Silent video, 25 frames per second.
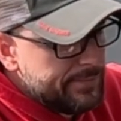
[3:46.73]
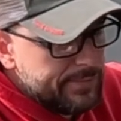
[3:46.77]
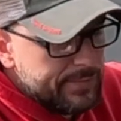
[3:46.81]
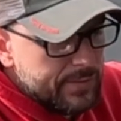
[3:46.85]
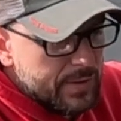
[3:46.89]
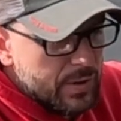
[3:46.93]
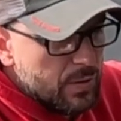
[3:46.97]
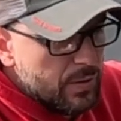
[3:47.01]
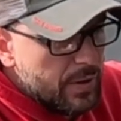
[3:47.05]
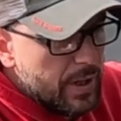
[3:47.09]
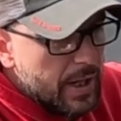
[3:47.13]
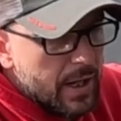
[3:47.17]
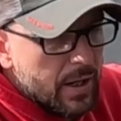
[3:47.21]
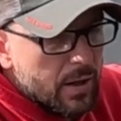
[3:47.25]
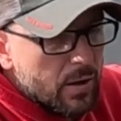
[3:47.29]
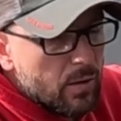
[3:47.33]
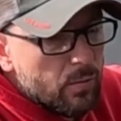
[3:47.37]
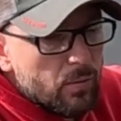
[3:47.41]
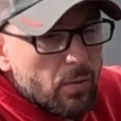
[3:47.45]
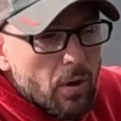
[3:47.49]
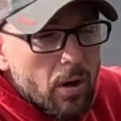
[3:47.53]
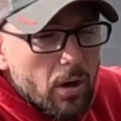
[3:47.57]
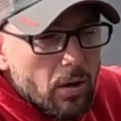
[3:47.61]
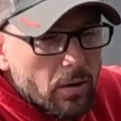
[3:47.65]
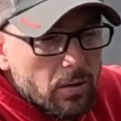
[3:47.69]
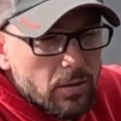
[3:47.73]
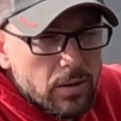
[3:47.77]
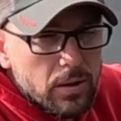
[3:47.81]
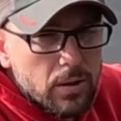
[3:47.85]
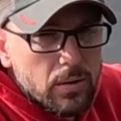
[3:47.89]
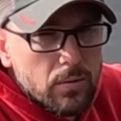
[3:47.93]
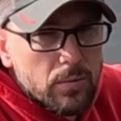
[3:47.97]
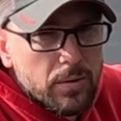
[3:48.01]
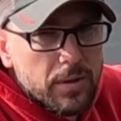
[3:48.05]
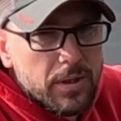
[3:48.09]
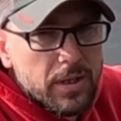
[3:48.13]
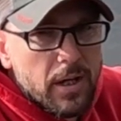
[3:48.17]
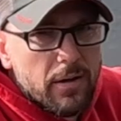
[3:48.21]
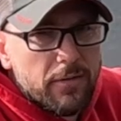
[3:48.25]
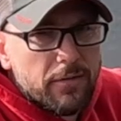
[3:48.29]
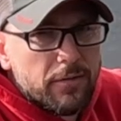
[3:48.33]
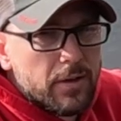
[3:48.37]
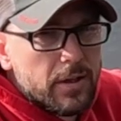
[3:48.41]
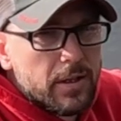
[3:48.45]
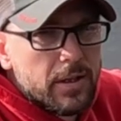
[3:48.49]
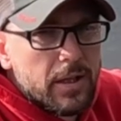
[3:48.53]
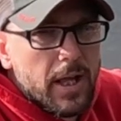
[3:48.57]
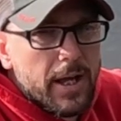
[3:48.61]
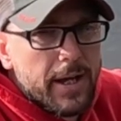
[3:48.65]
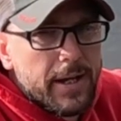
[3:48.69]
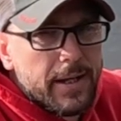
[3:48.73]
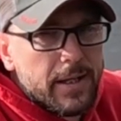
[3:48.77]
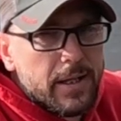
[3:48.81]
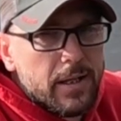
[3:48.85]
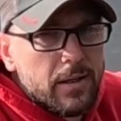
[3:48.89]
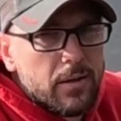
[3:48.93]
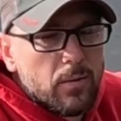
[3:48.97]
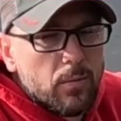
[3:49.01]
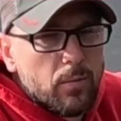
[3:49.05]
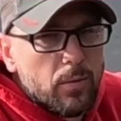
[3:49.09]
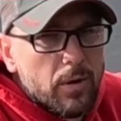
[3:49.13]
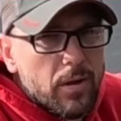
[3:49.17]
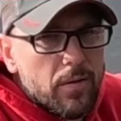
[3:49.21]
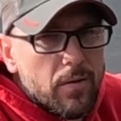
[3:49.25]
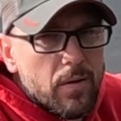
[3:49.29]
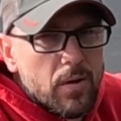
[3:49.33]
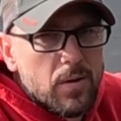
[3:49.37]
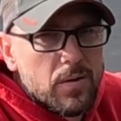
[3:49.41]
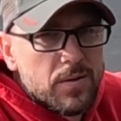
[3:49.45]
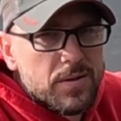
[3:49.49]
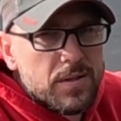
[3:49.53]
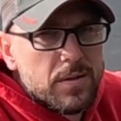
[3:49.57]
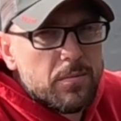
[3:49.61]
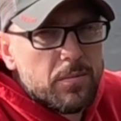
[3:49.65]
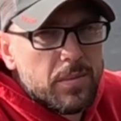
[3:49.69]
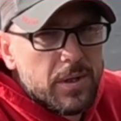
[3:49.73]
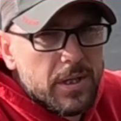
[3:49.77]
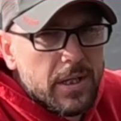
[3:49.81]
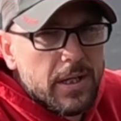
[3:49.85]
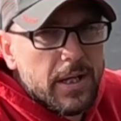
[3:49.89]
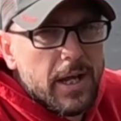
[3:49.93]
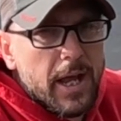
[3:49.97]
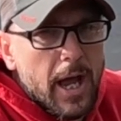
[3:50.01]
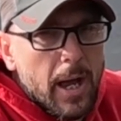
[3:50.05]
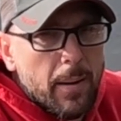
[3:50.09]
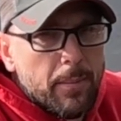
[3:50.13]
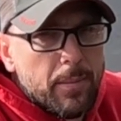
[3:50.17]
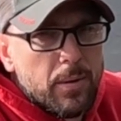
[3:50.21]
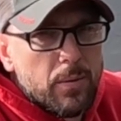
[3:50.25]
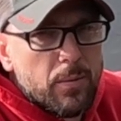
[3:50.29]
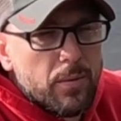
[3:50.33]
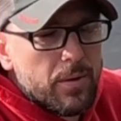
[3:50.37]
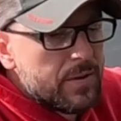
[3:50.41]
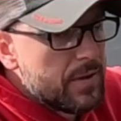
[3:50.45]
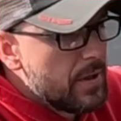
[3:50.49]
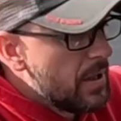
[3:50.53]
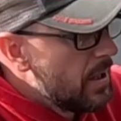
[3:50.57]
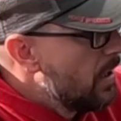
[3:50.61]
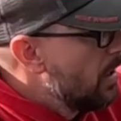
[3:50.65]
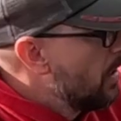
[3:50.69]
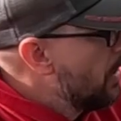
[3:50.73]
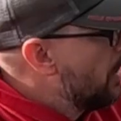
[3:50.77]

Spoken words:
you can't go wrong. You would definitely like either one of those and be happy with it.